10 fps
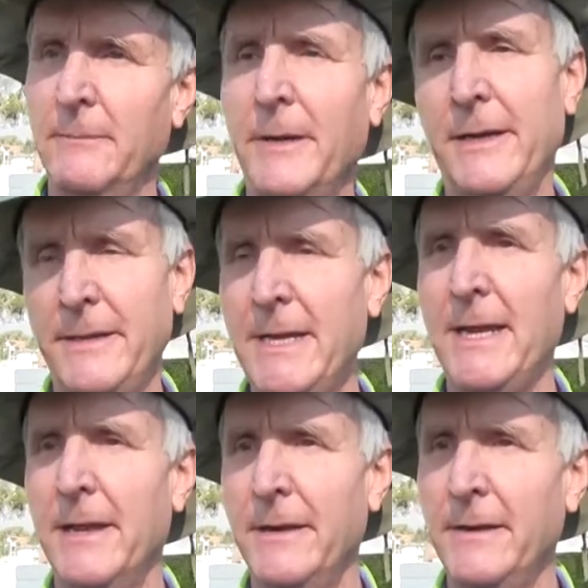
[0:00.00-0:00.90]
But in the
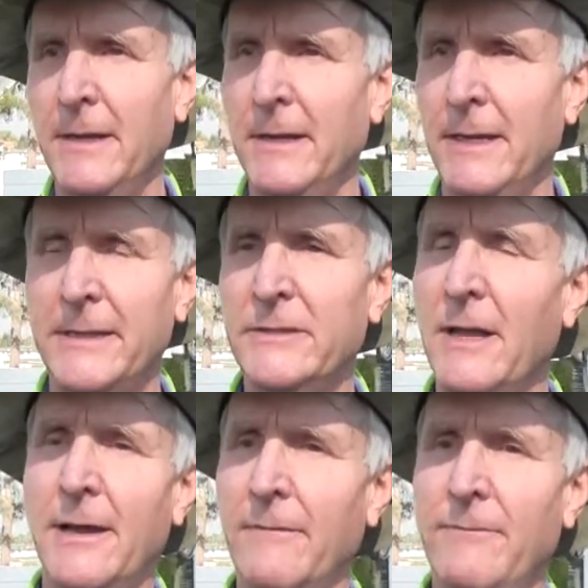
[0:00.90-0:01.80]
end, it's
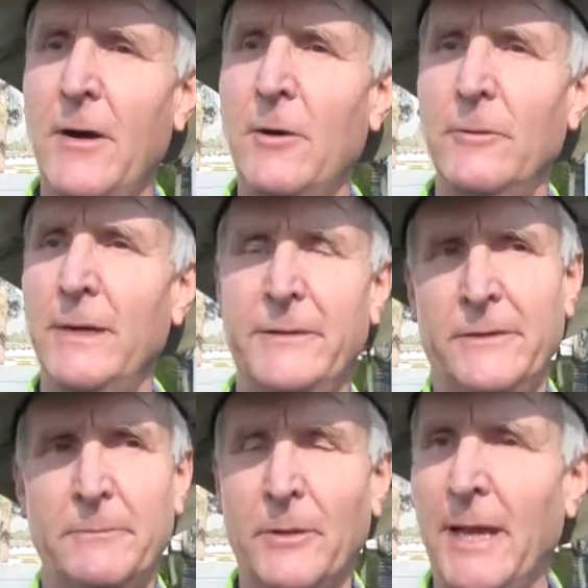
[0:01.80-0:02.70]
not a vote, it's
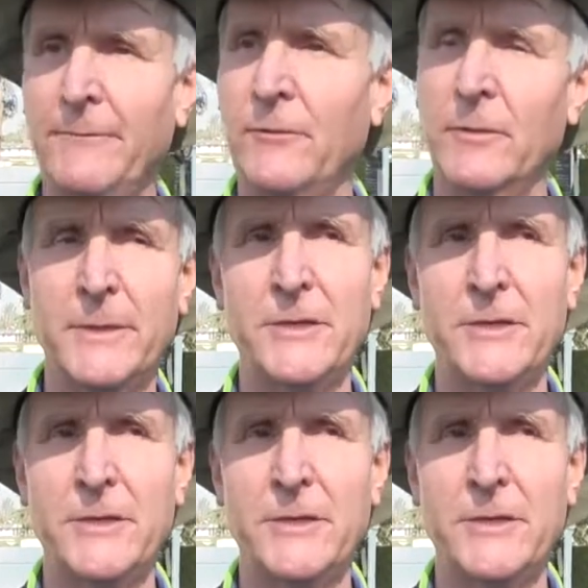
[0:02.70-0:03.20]
the platform.